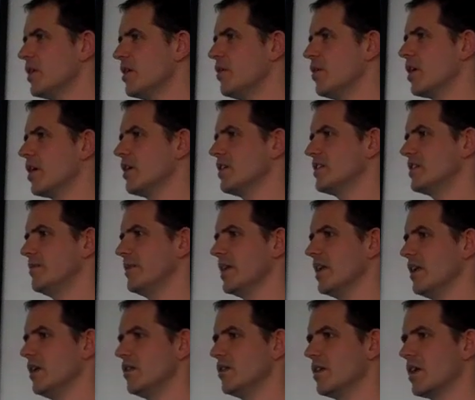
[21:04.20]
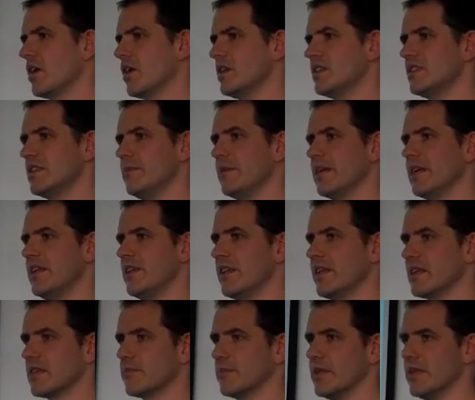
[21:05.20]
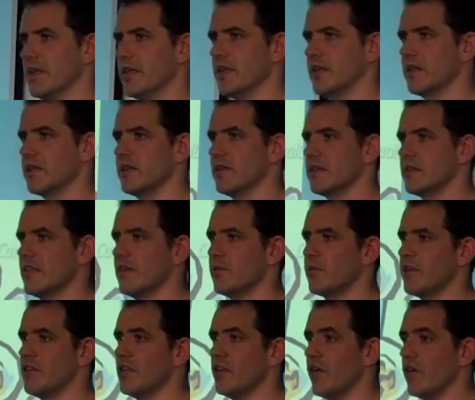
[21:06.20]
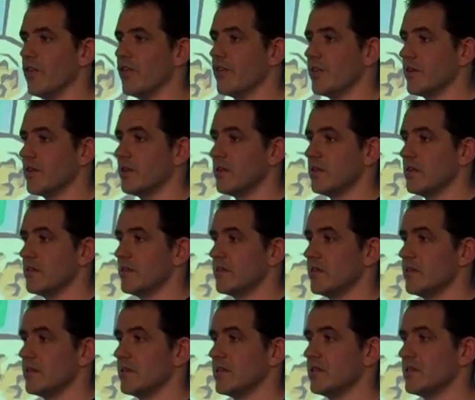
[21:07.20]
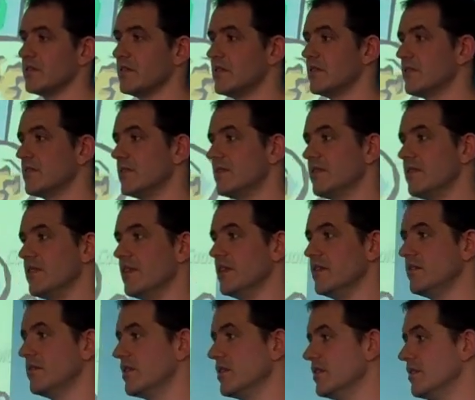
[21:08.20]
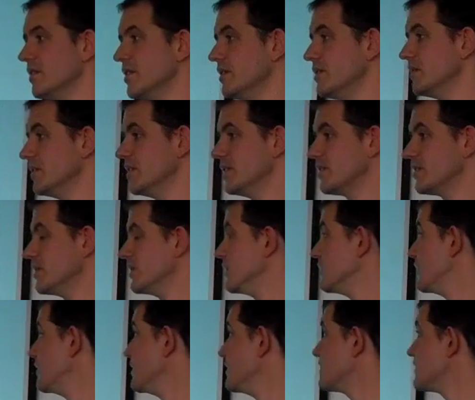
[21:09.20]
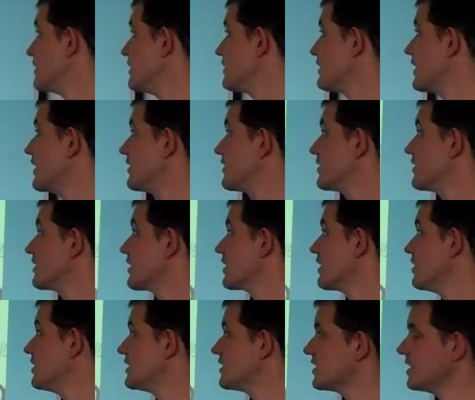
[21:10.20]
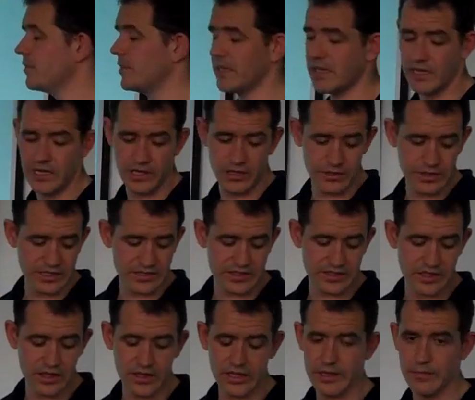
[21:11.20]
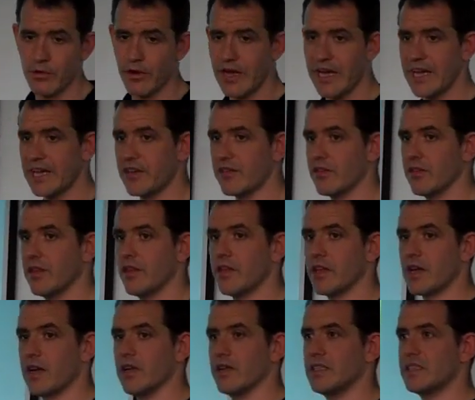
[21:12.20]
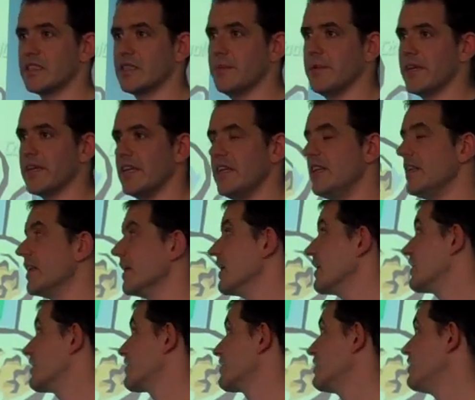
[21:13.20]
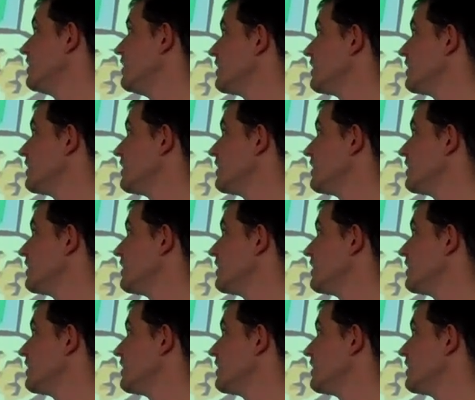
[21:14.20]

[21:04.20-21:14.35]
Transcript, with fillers: Does everyone know what glycemic load and glycemic index mean? Everybody not? No, no, no, yes, no, yes. Okay, so the glycemic load is slightly more accurate than the glycemic index.